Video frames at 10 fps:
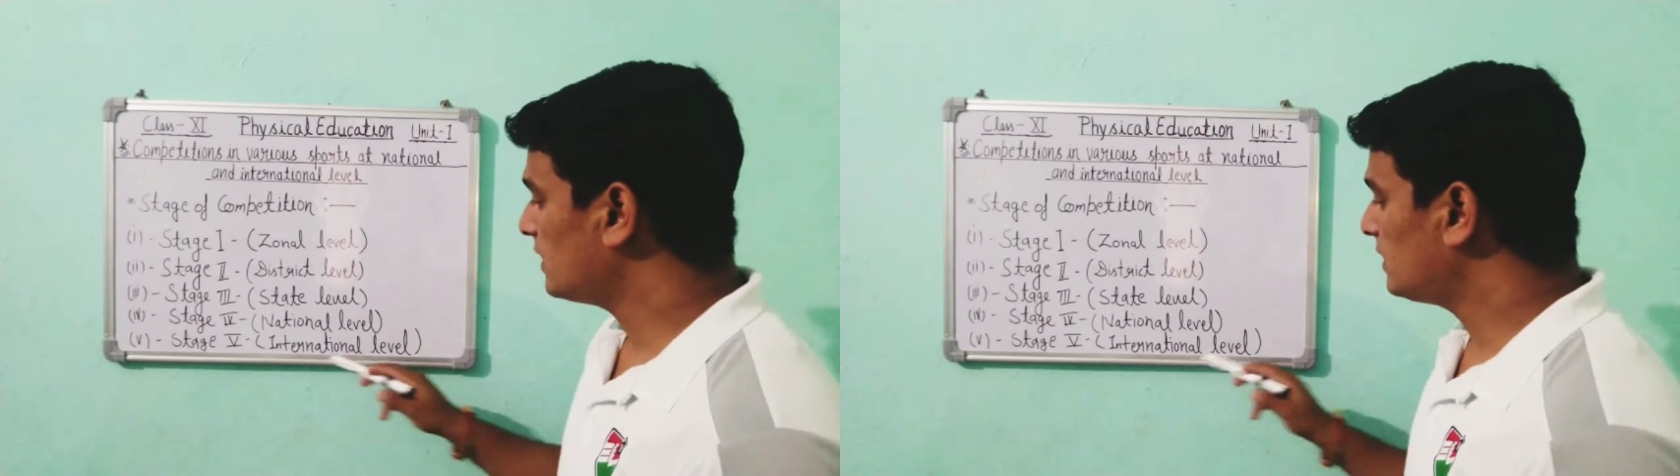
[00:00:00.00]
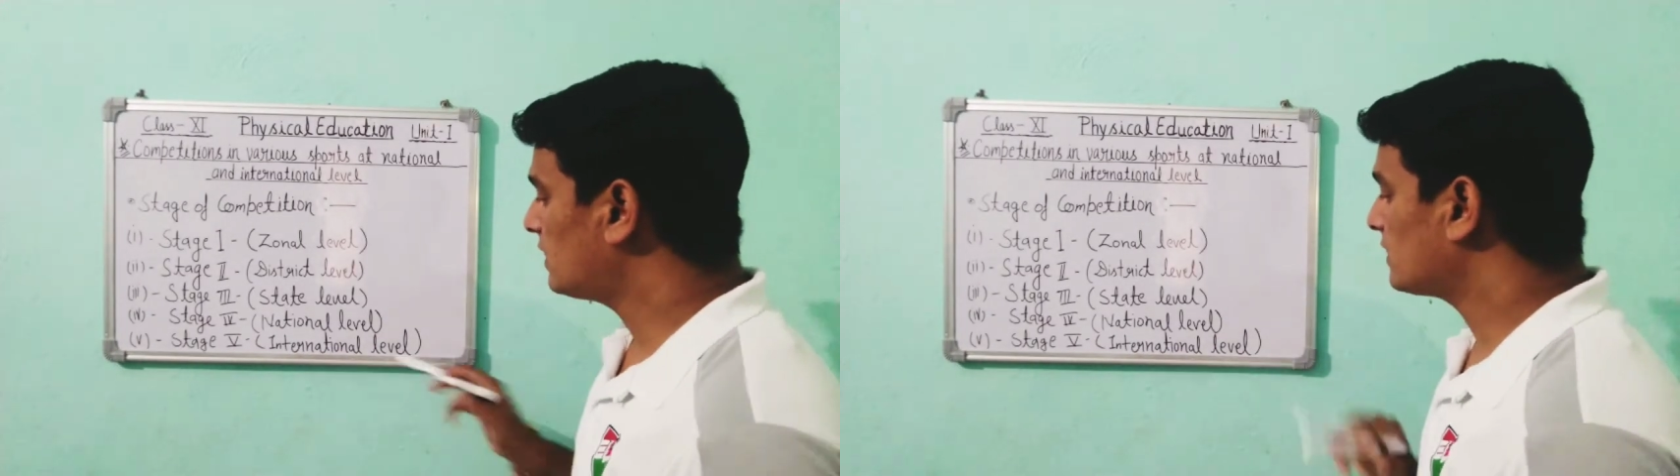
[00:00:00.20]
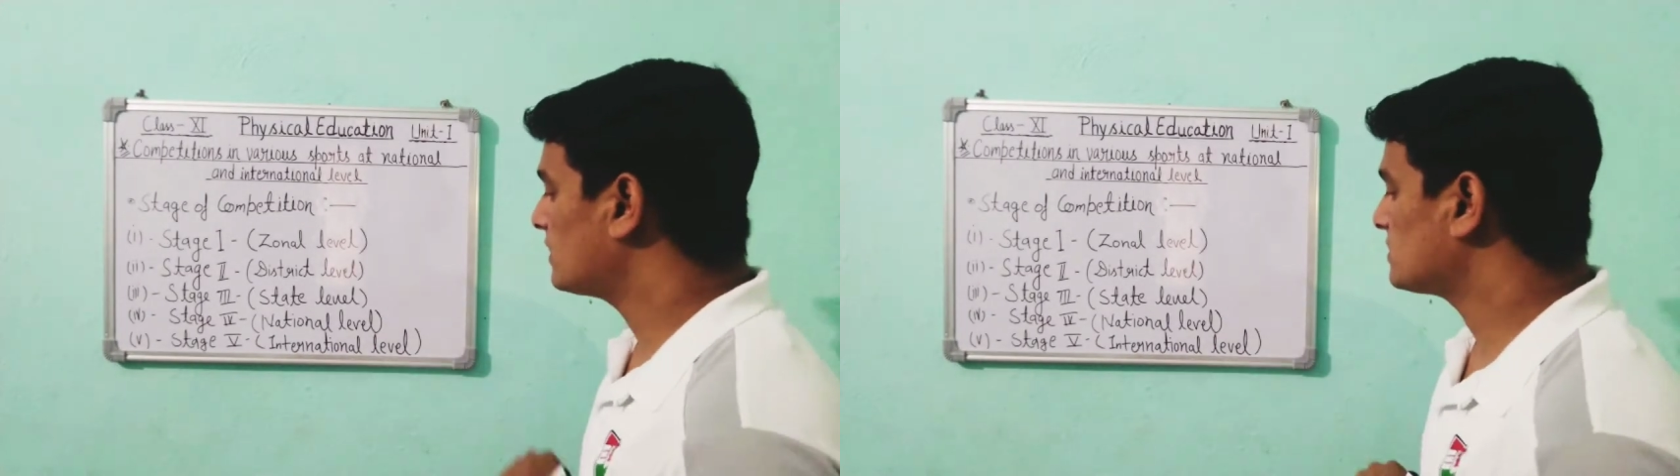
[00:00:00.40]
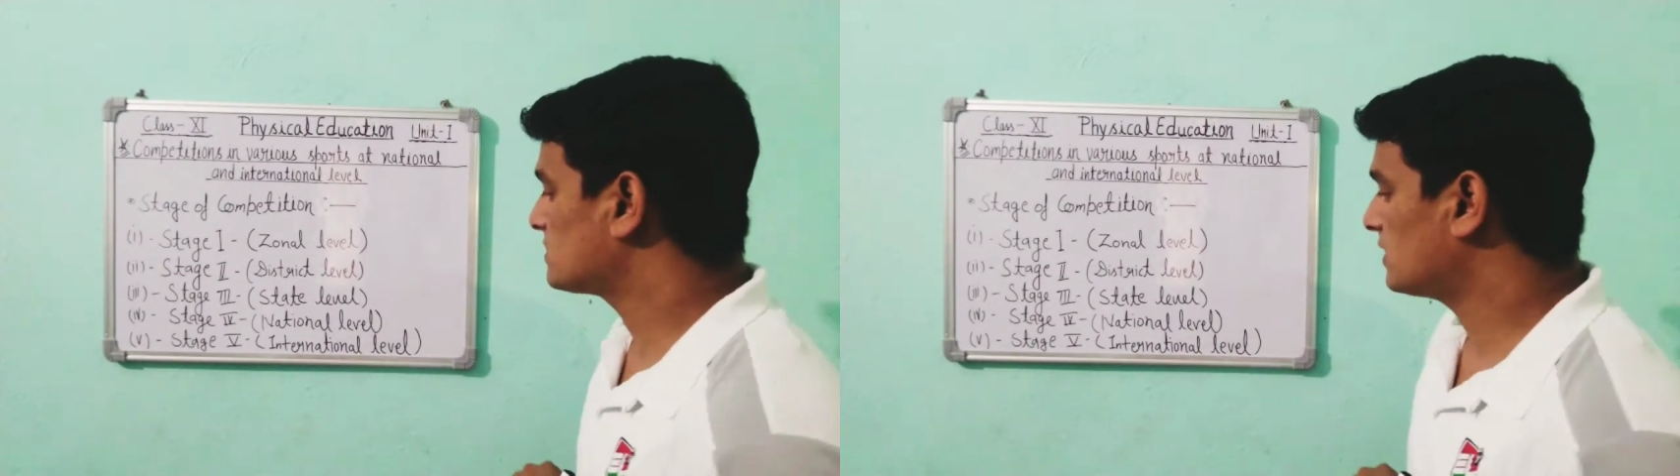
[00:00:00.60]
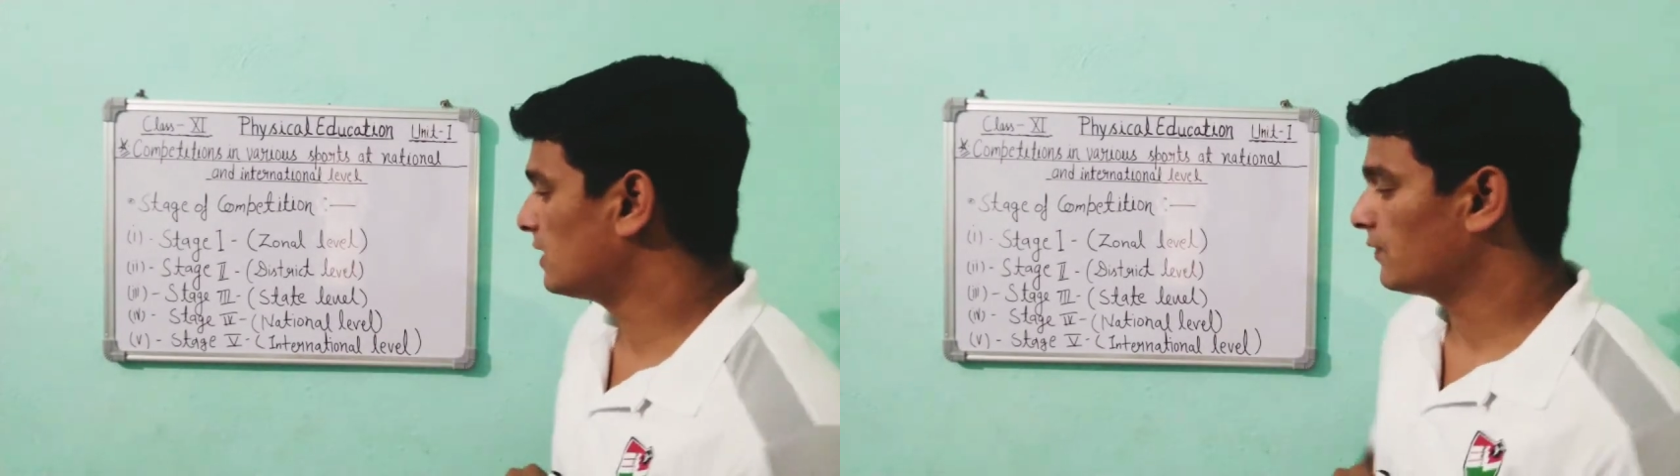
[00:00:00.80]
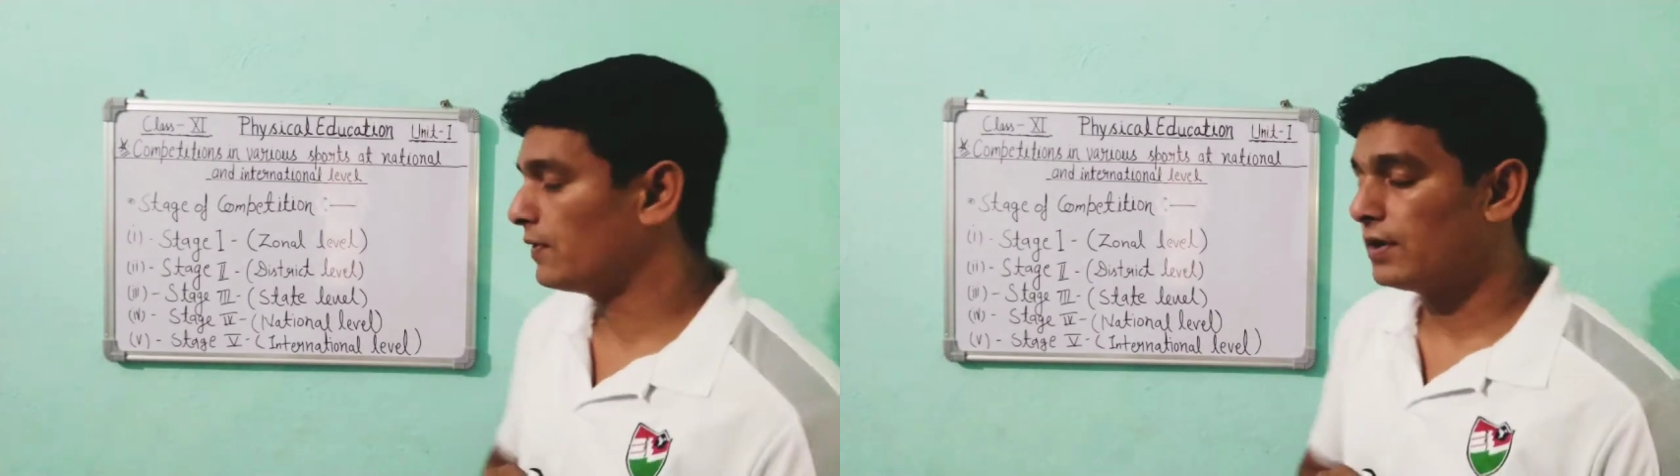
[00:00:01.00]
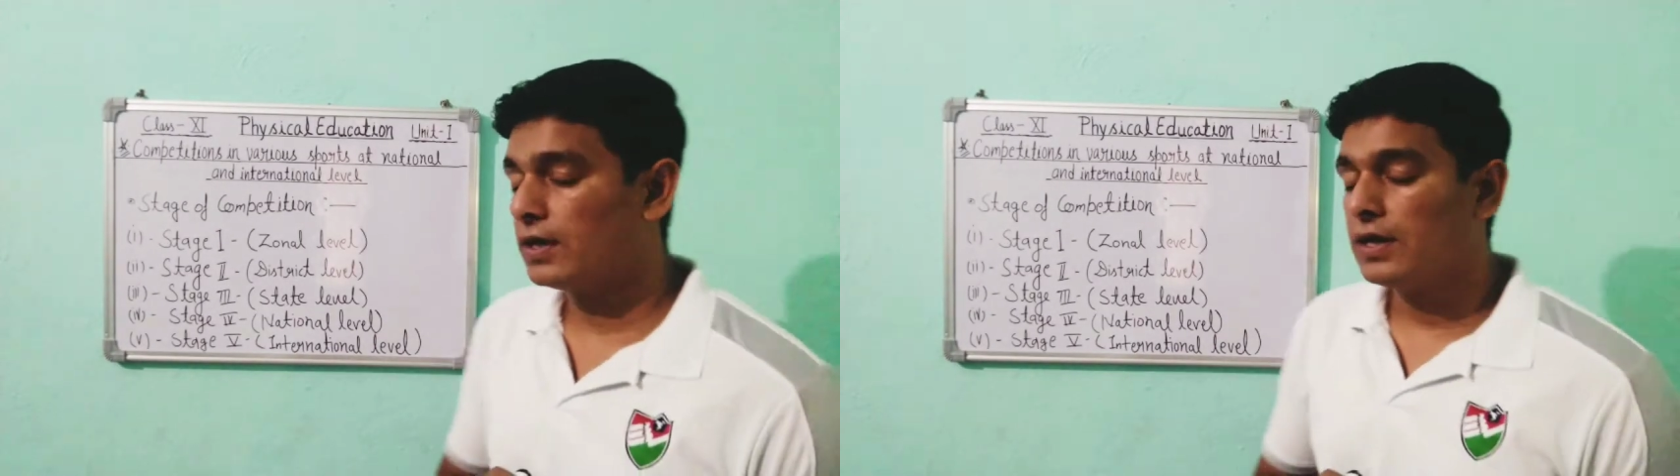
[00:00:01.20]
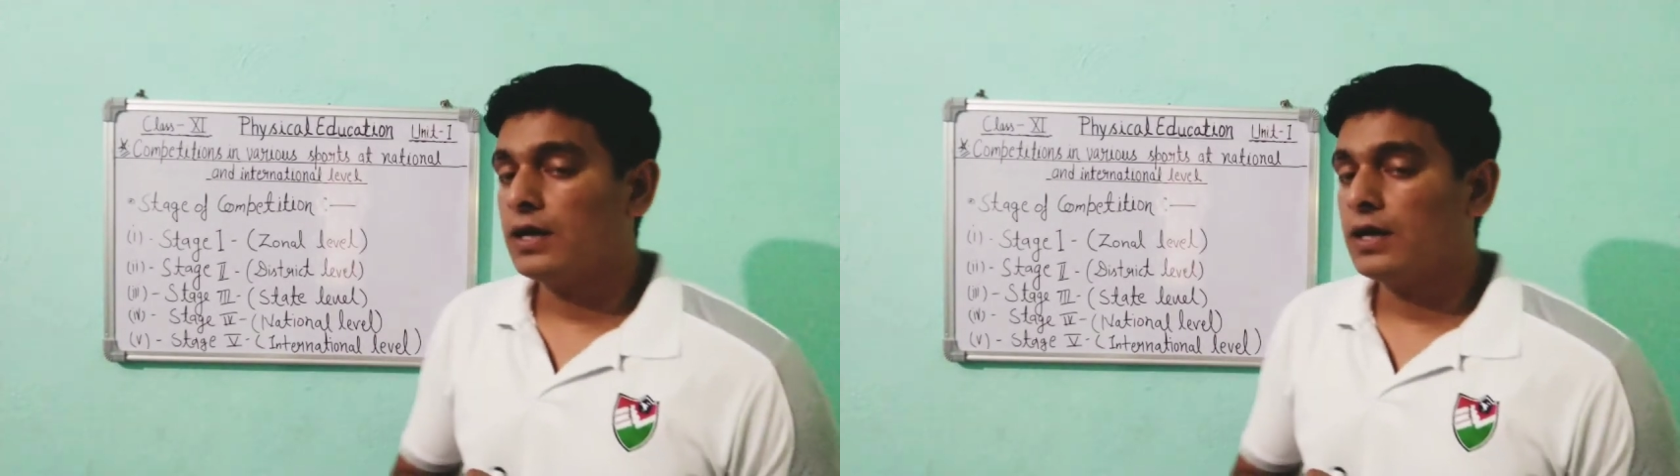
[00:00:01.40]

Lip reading: international level.